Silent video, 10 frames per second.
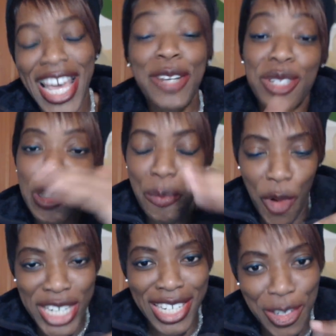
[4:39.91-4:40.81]
That was the
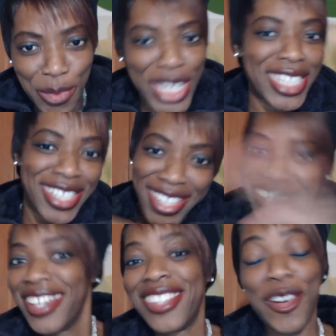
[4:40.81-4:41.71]
point at which
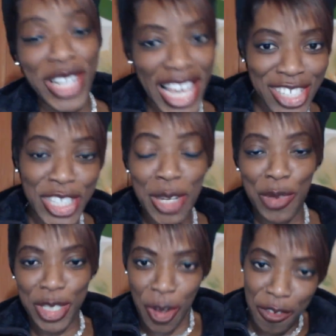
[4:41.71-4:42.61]
the
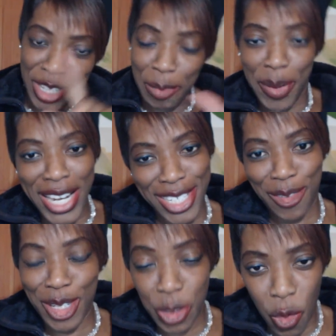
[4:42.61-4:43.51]
relationship was over, the
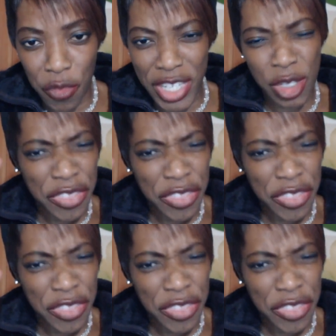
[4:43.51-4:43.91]
party was over.